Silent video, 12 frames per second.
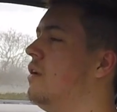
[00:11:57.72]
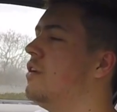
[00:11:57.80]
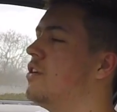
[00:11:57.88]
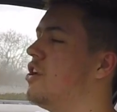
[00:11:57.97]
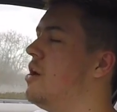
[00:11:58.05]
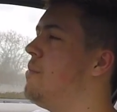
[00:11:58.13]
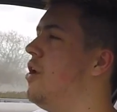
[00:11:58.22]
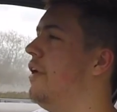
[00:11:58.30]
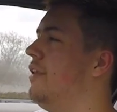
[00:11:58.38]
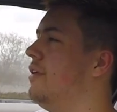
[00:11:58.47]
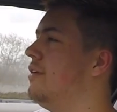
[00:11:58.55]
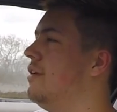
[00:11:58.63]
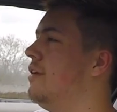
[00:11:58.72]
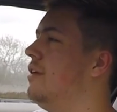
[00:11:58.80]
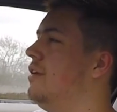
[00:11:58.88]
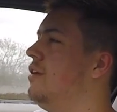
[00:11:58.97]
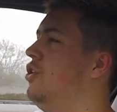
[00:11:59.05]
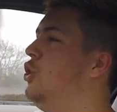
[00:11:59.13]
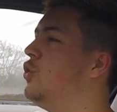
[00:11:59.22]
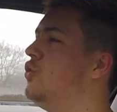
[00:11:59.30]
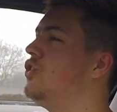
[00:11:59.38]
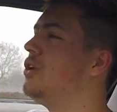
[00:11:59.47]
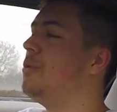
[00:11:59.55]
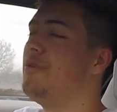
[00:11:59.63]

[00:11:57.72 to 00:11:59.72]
Come on, you can do it.